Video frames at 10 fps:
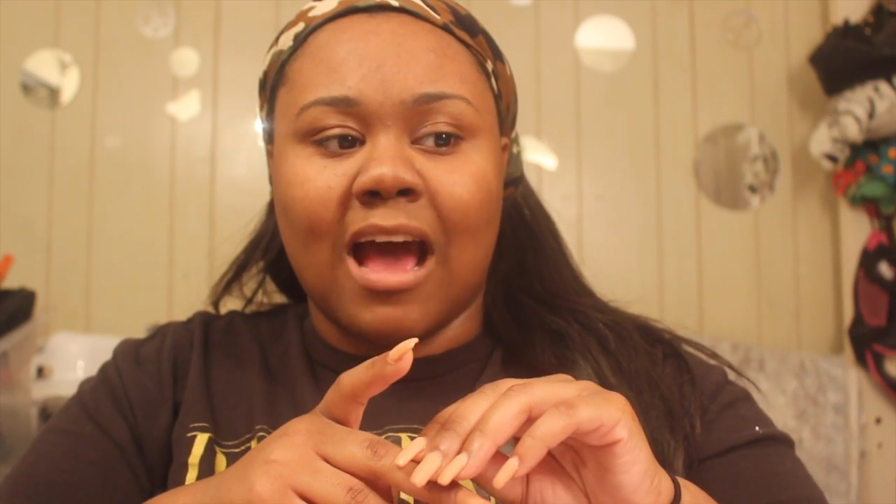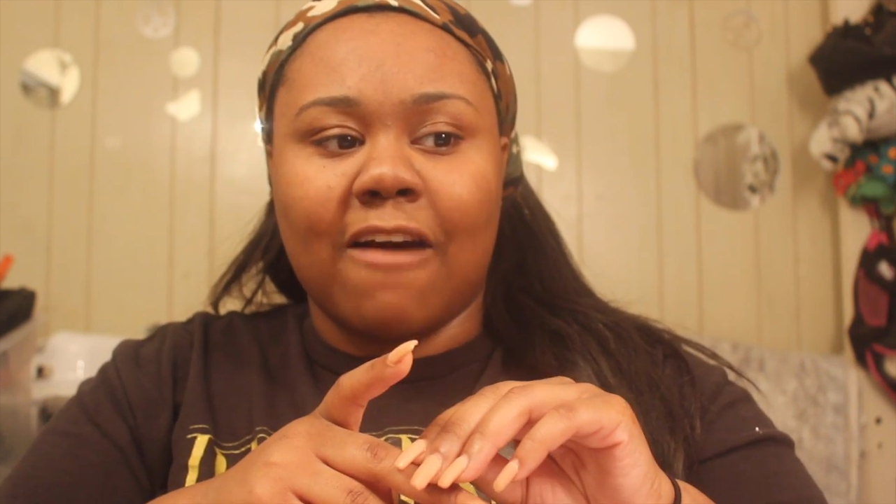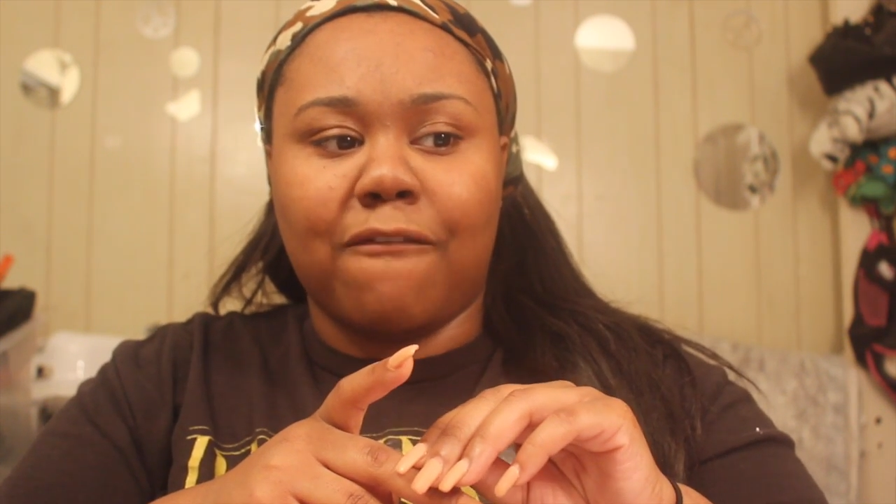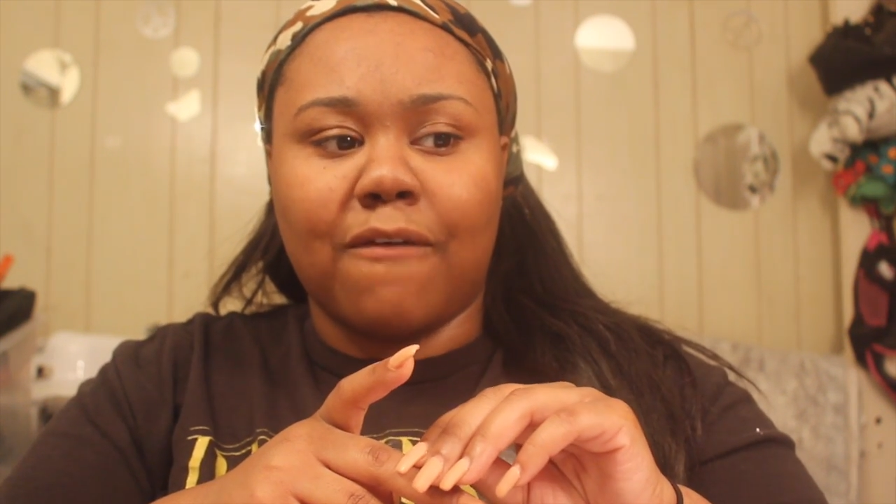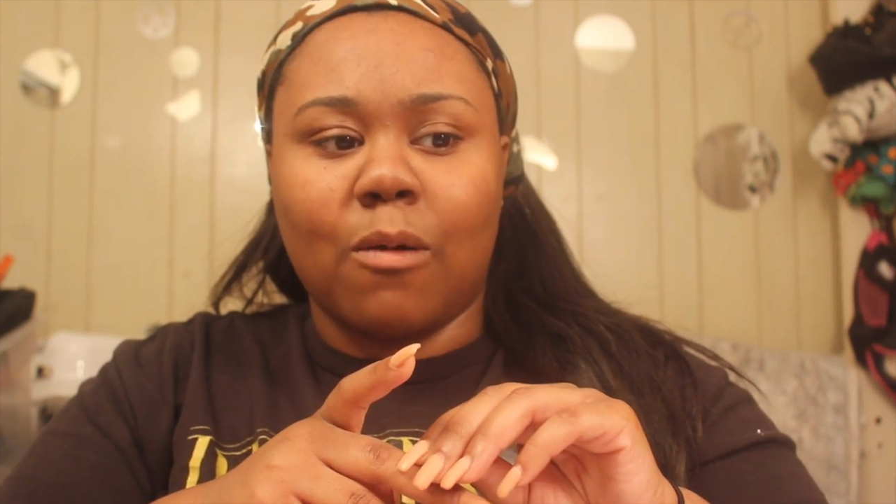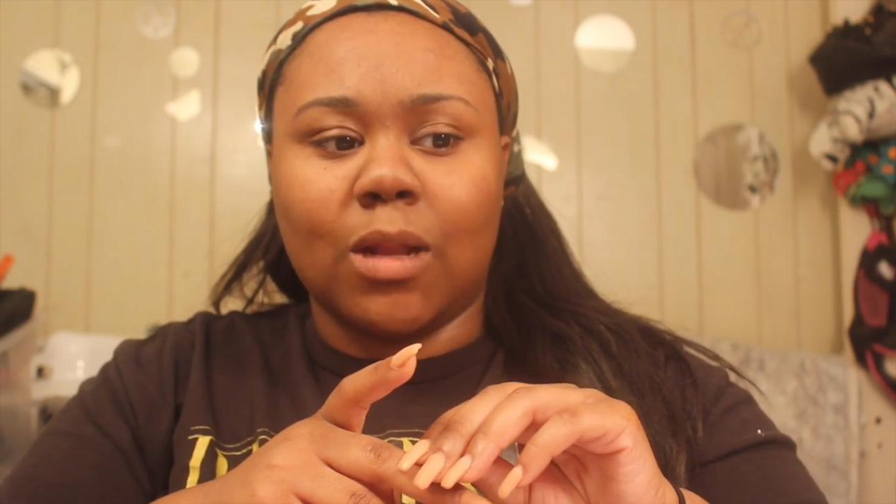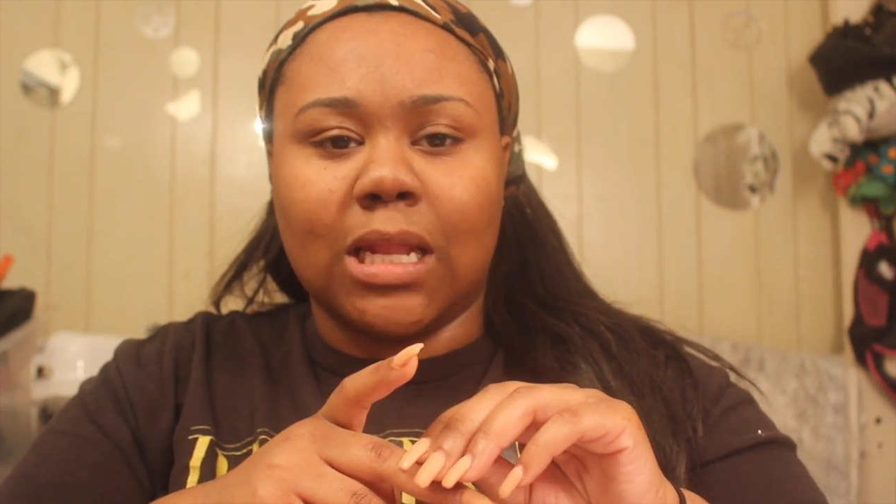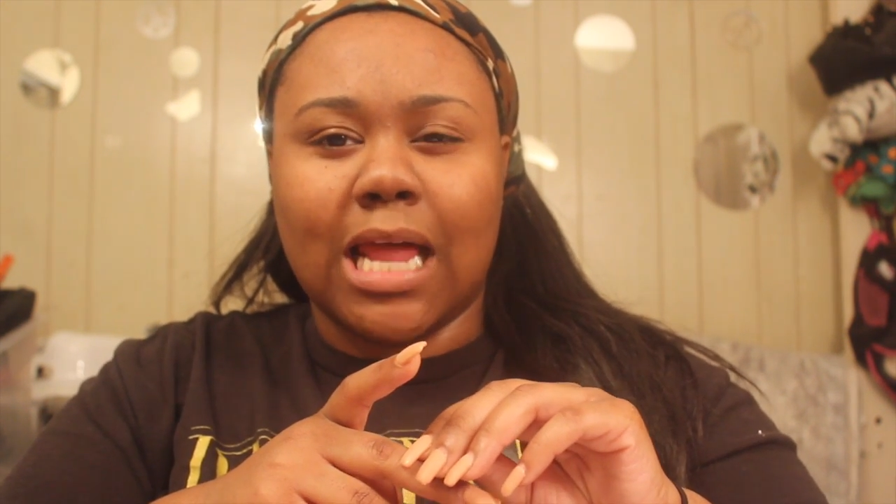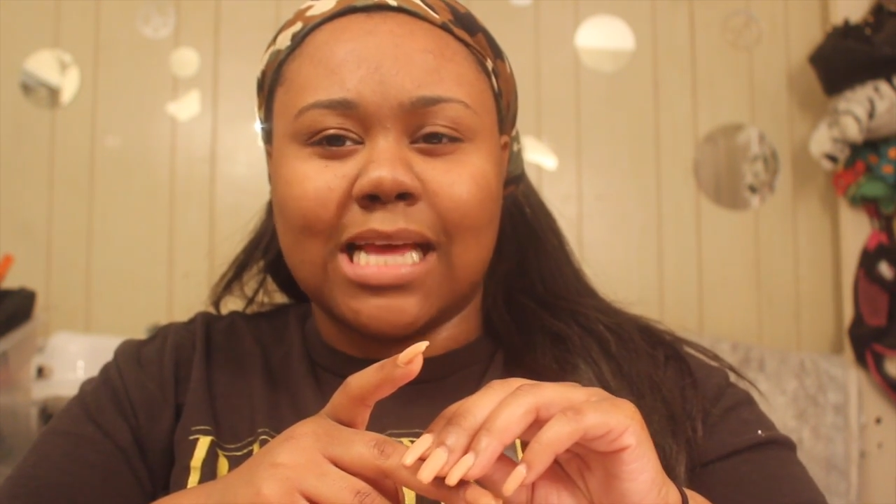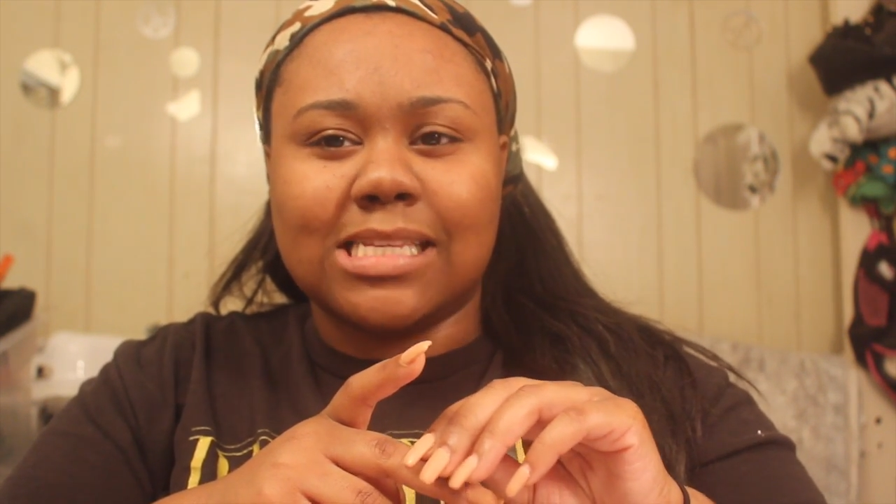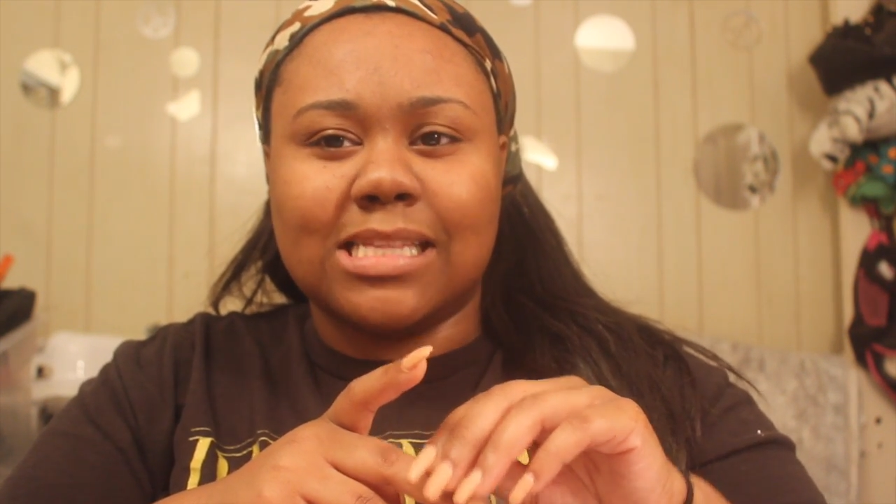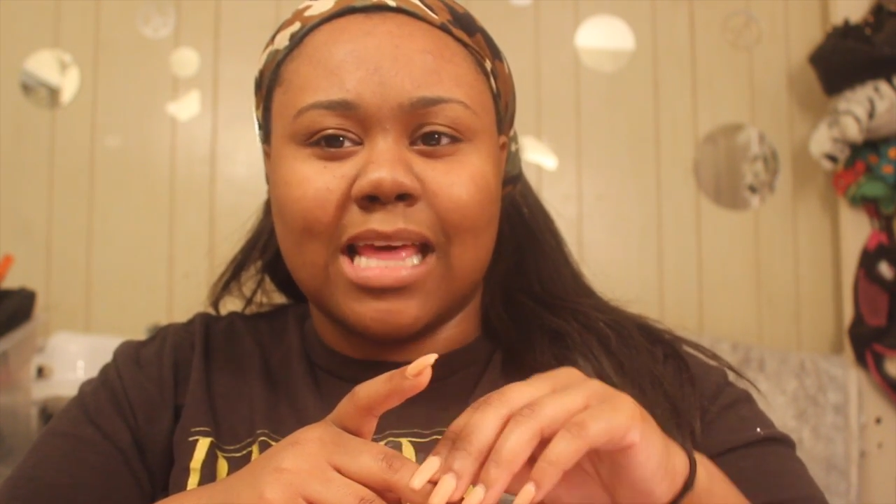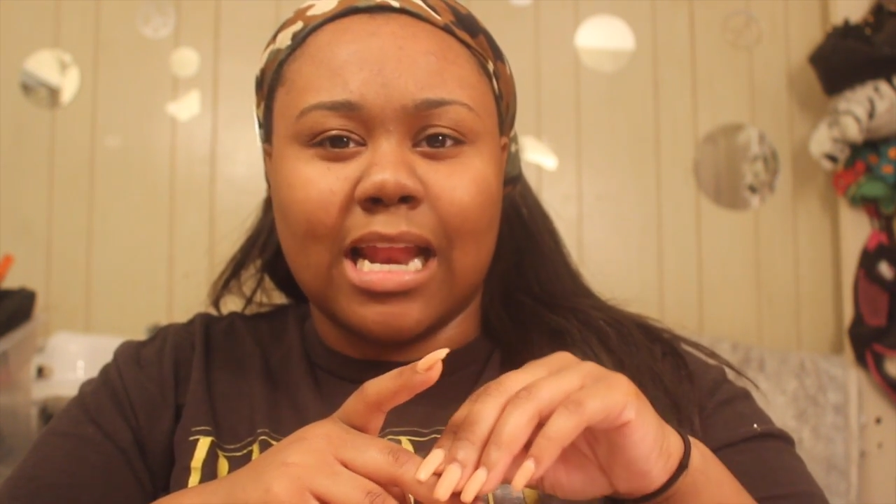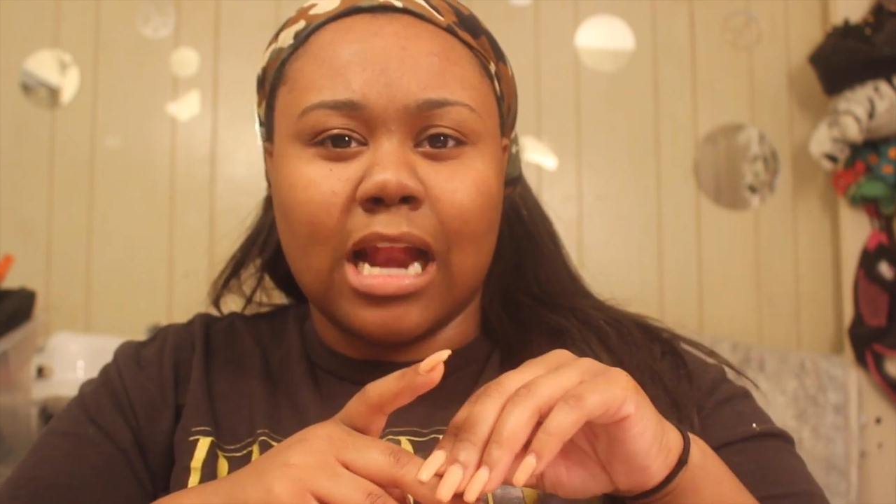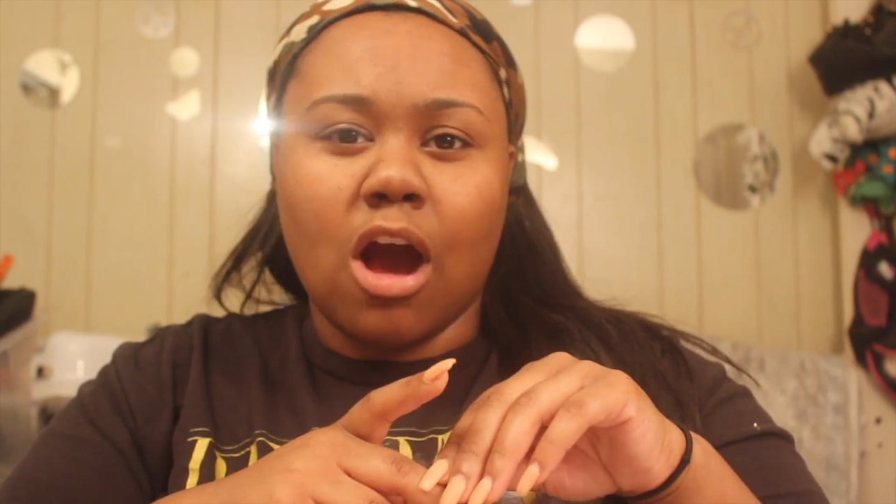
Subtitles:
I felt less than,